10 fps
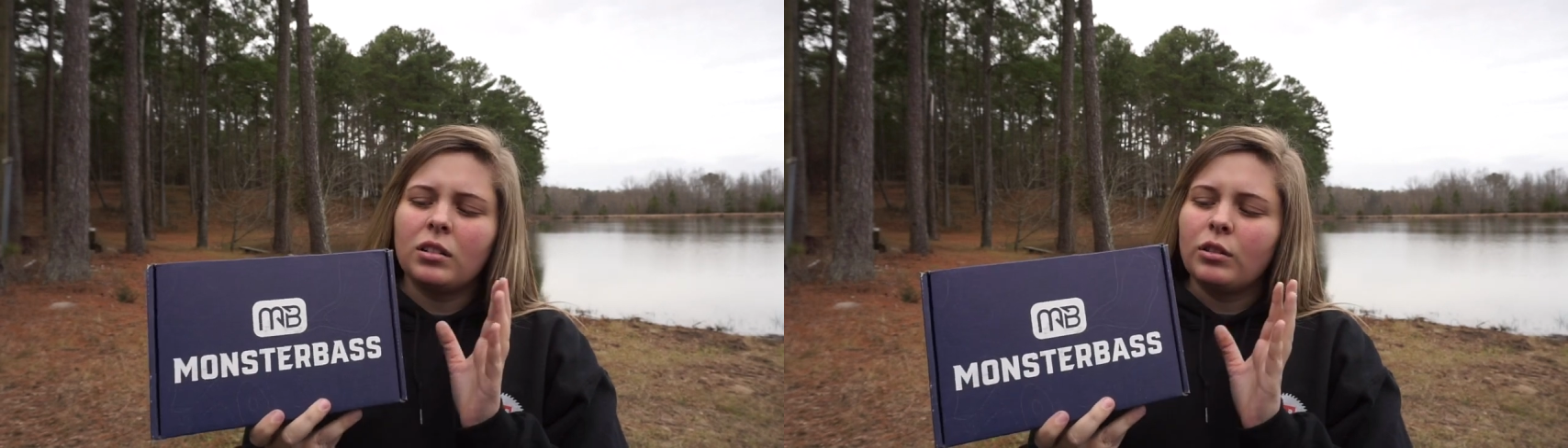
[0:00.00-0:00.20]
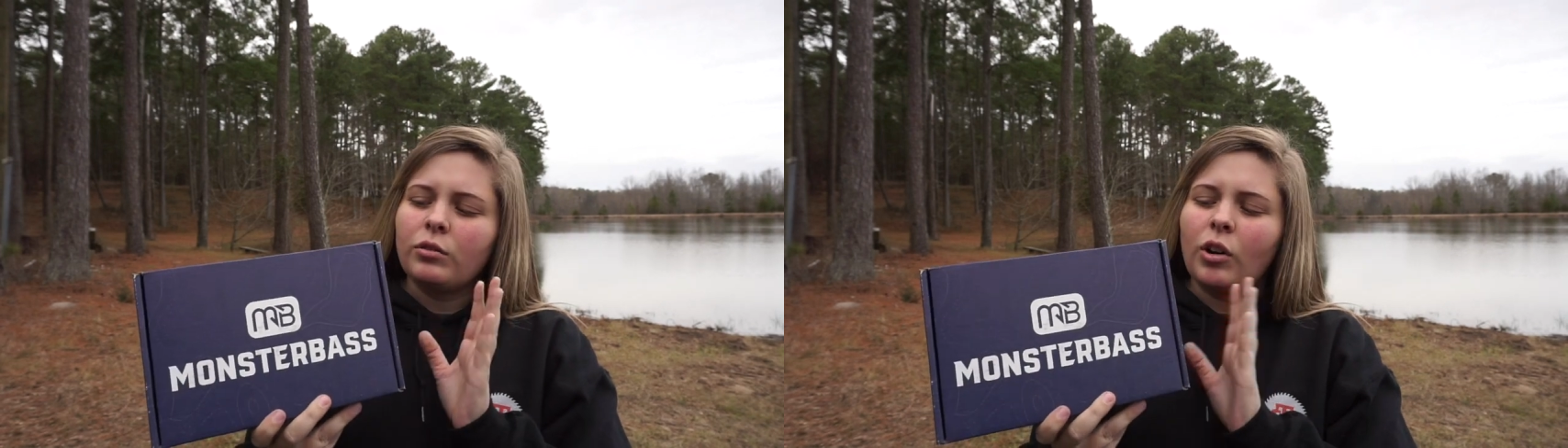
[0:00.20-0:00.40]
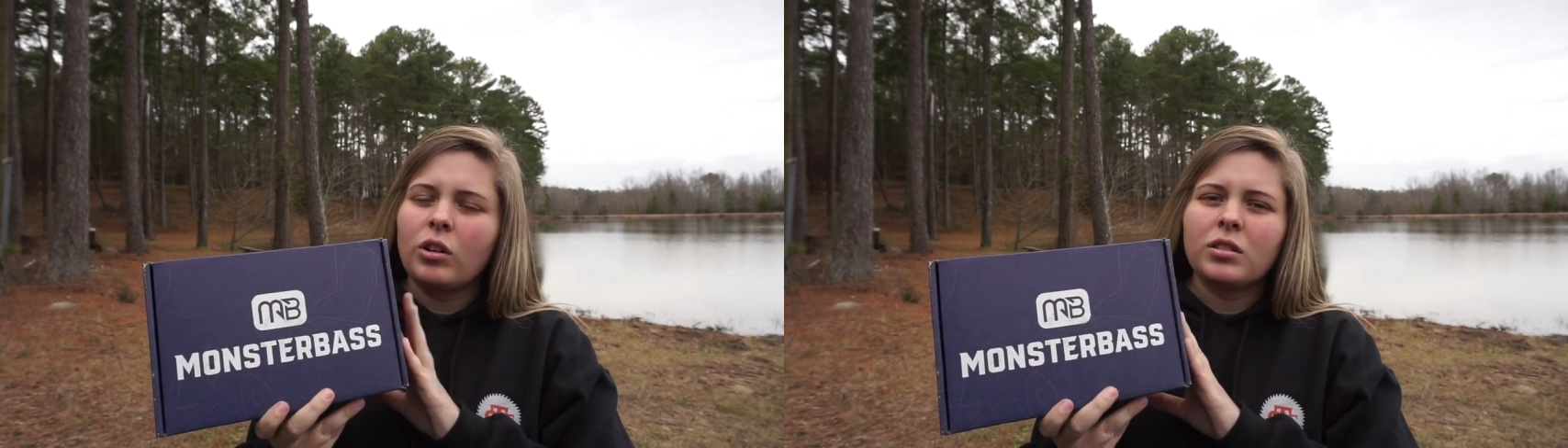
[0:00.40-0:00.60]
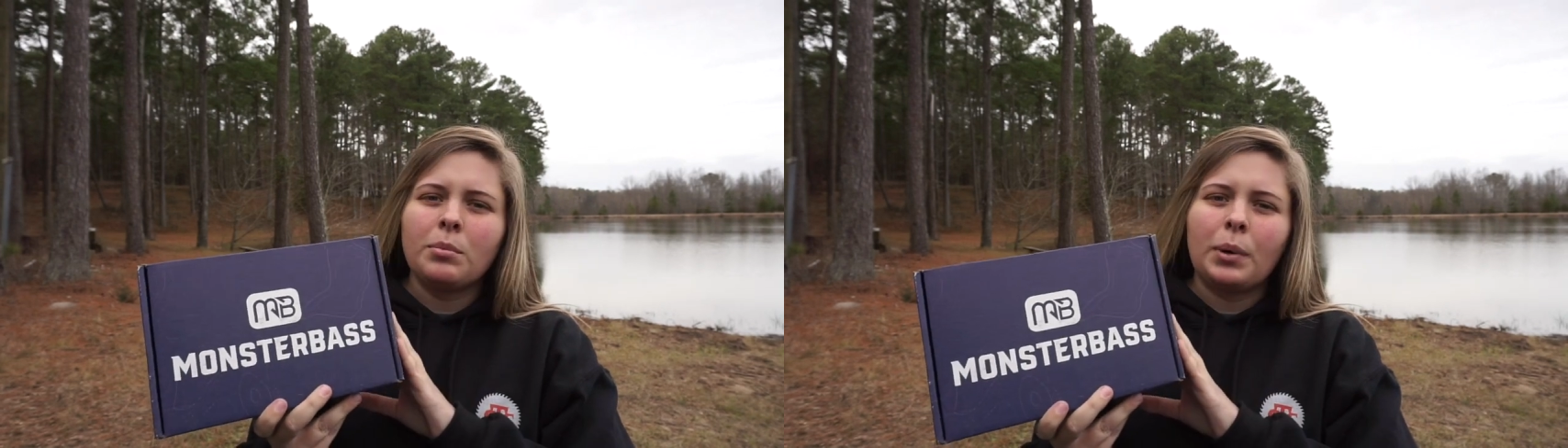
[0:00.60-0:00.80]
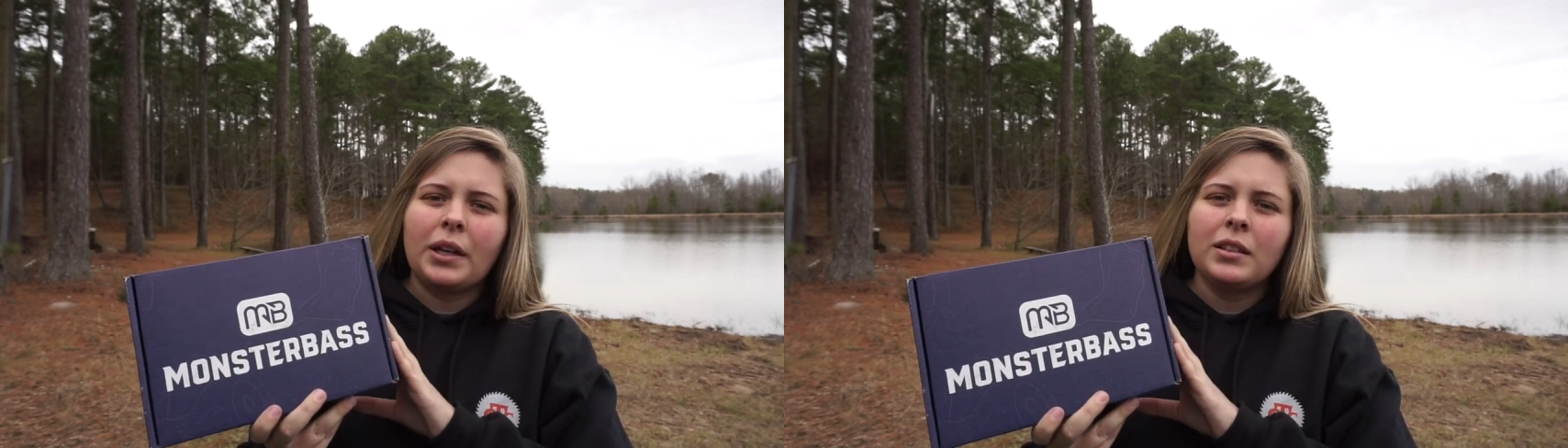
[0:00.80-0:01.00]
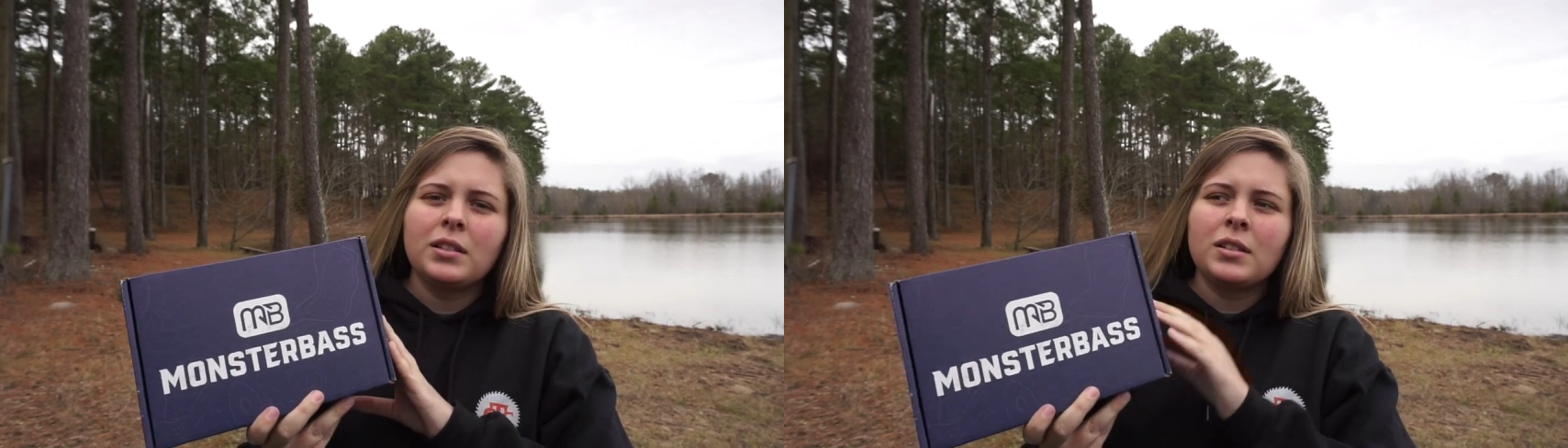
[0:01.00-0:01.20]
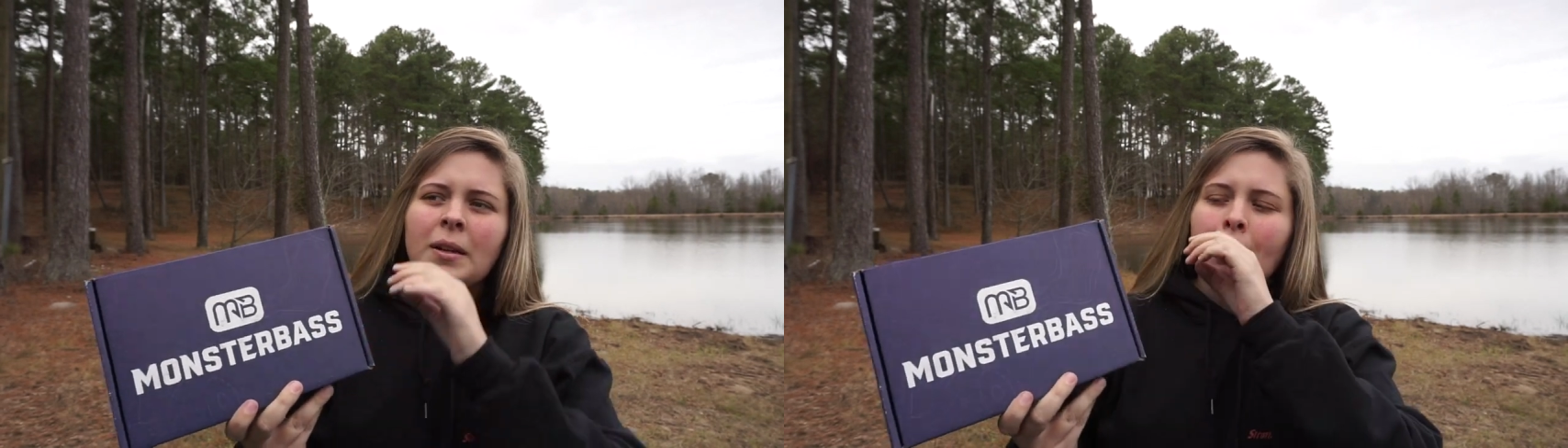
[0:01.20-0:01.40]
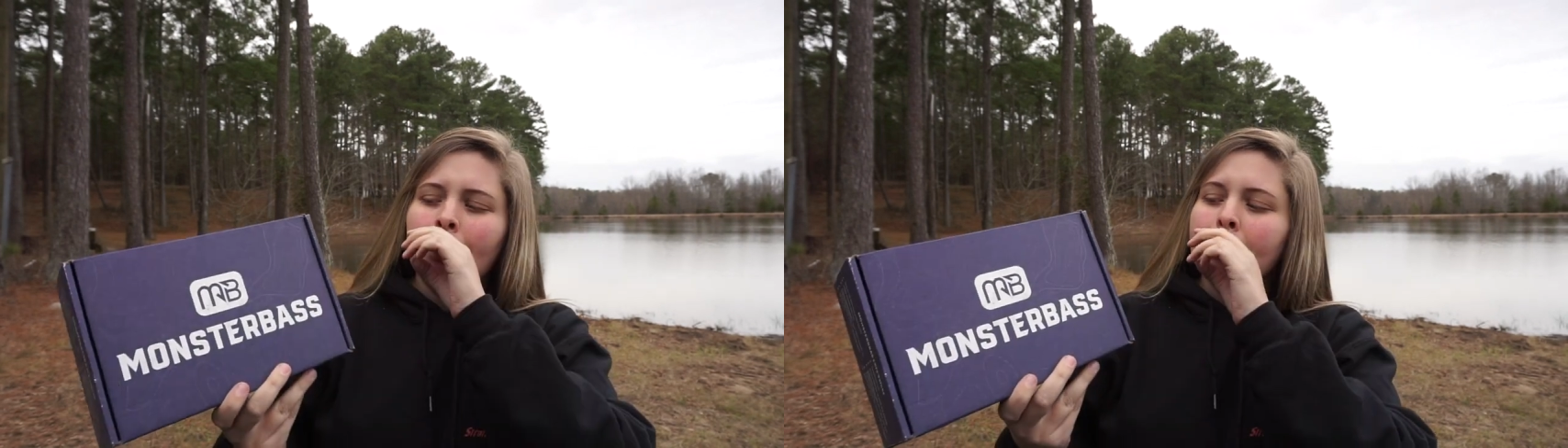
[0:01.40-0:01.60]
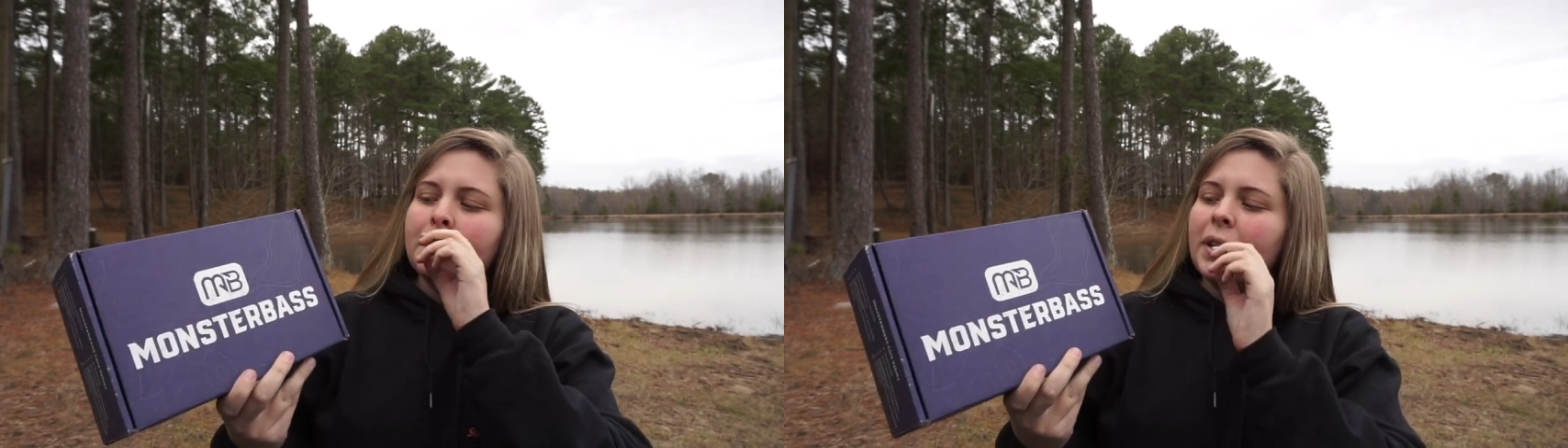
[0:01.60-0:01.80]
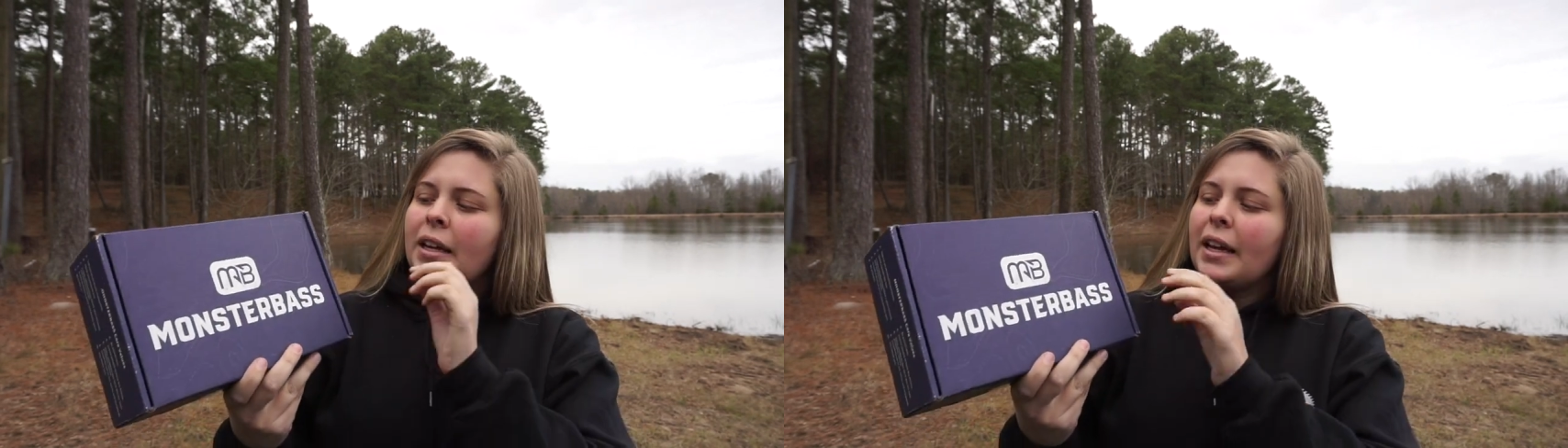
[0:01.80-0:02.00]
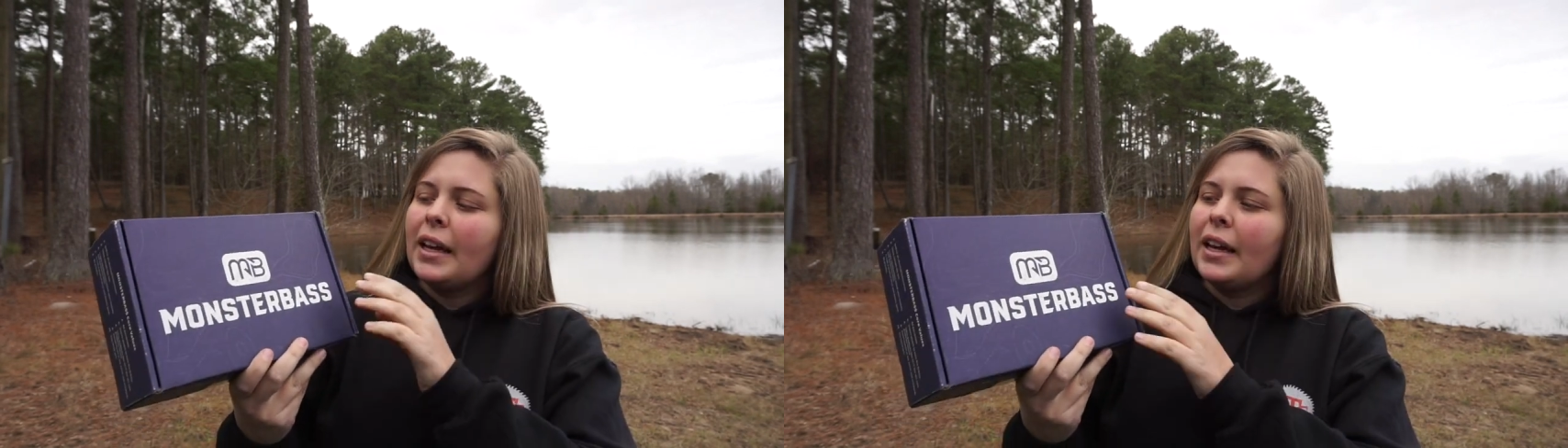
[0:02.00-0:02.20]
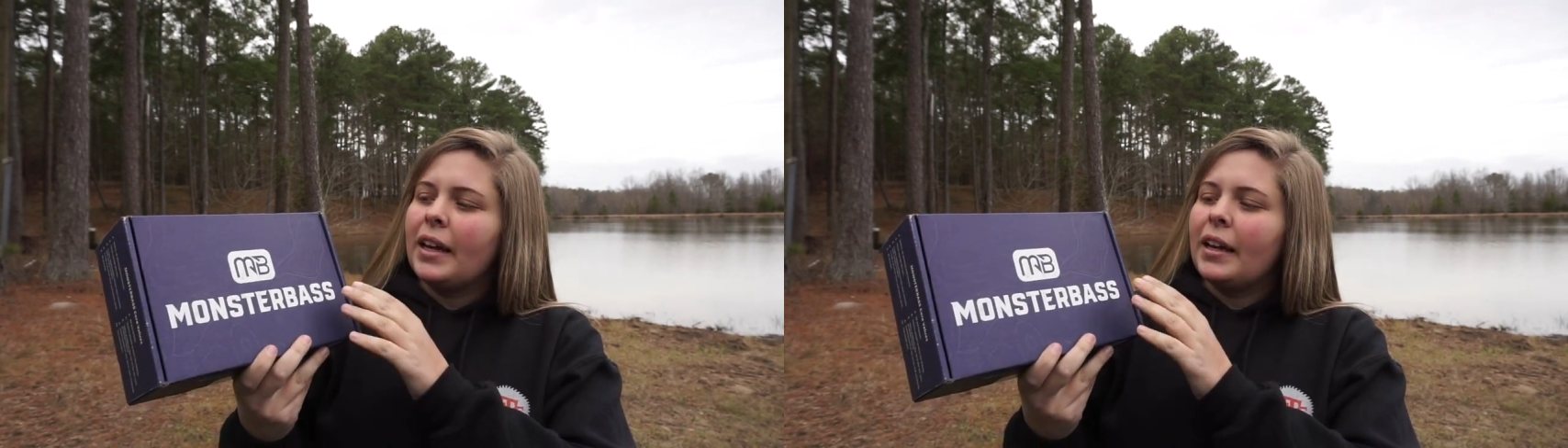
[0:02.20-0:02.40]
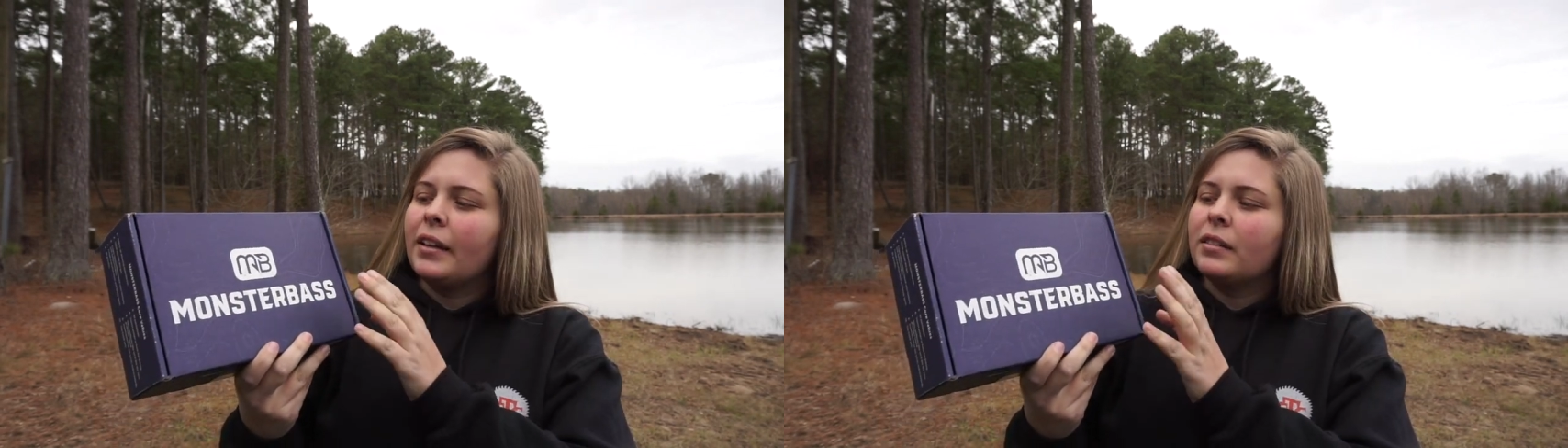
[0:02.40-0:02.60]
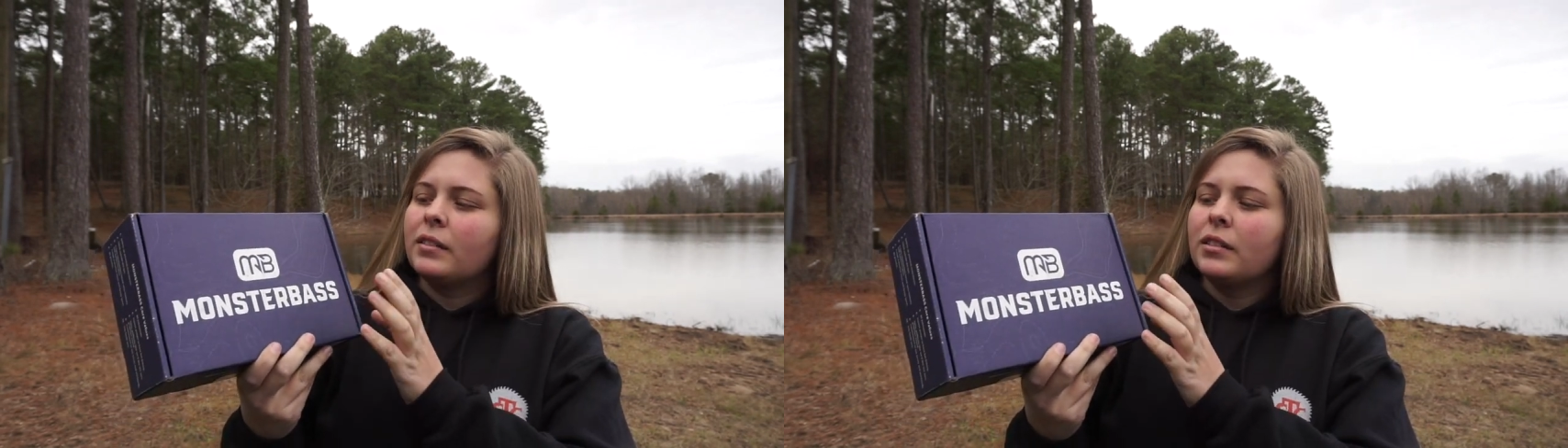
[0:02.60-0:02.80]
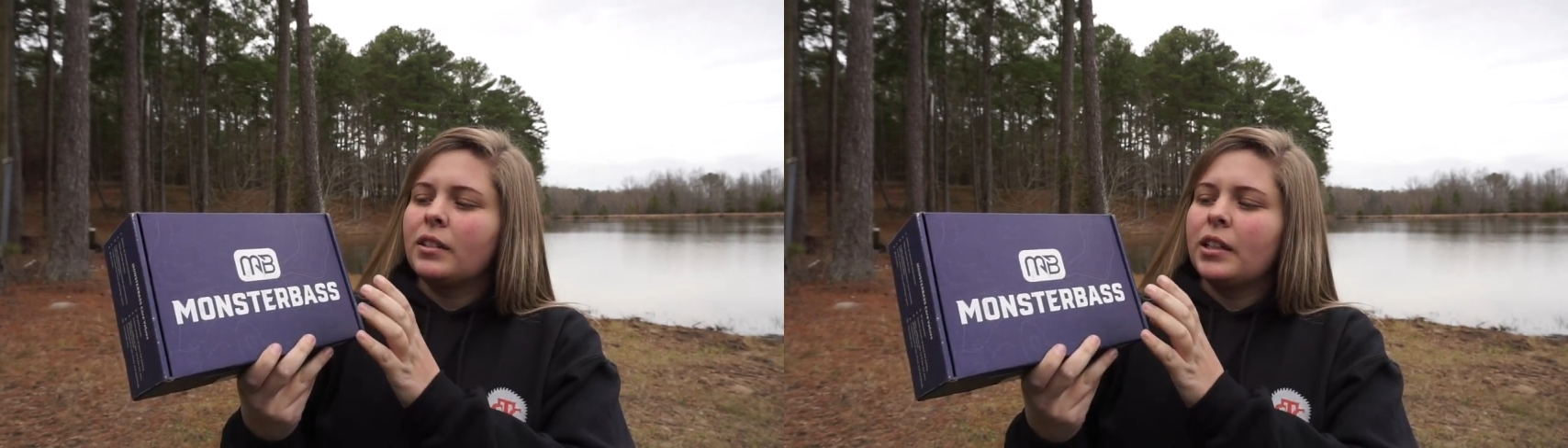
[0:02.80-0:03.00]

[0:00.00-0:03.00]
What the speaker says: of awesome baits, and